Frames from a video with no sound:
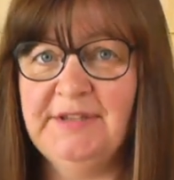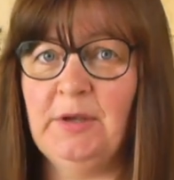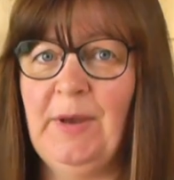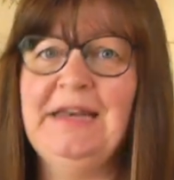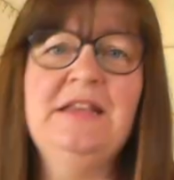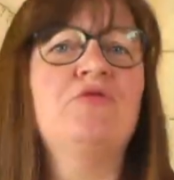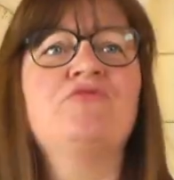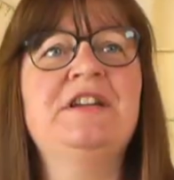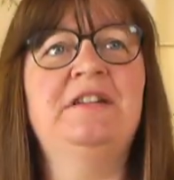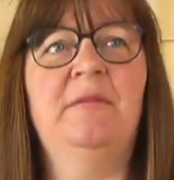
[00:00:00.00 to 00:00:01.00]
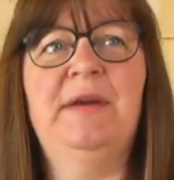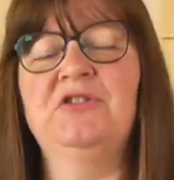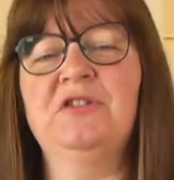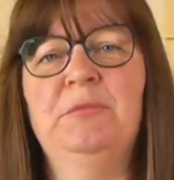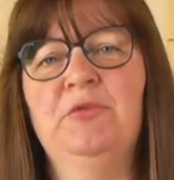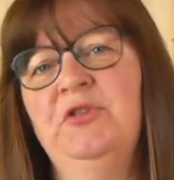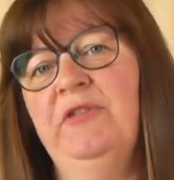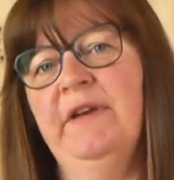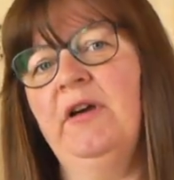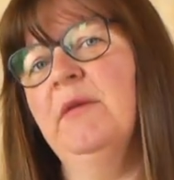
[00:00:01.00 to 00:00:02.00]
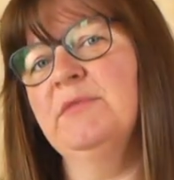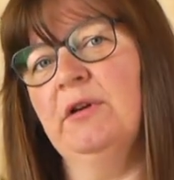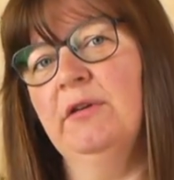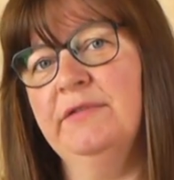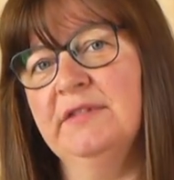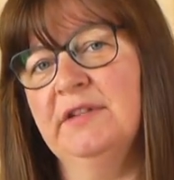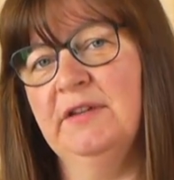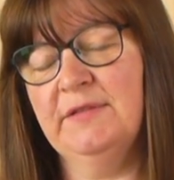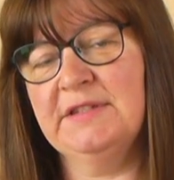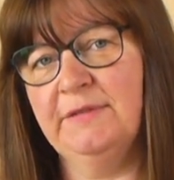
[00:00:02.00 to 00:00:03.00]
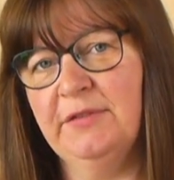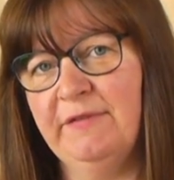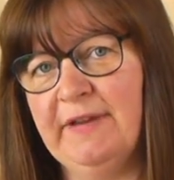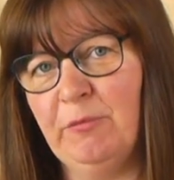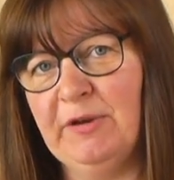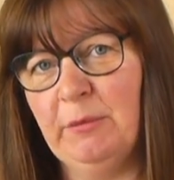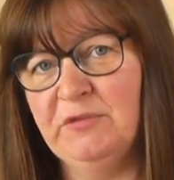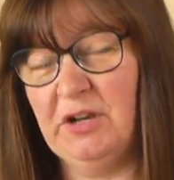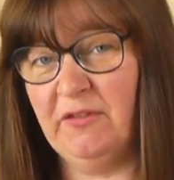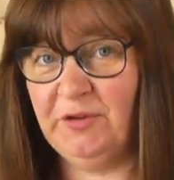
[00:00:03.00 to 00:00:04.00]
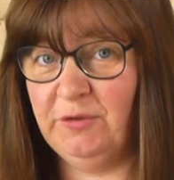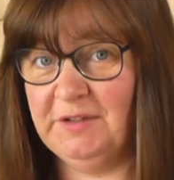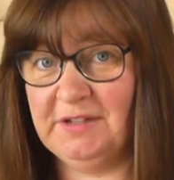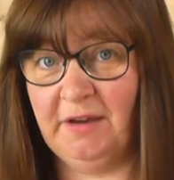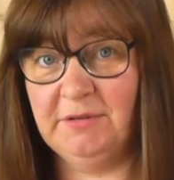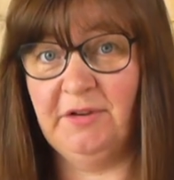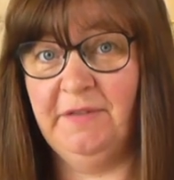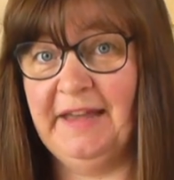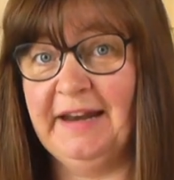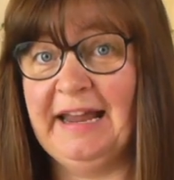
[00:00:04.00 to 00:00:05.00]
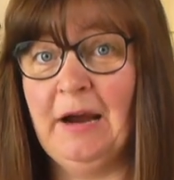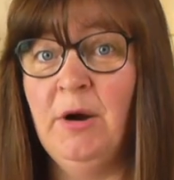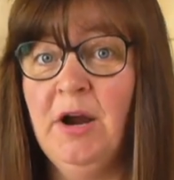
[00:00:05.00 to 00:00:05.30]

So any three-dimensional embroidery that comes off the surface of the fabric. And we've done a few videos on that now.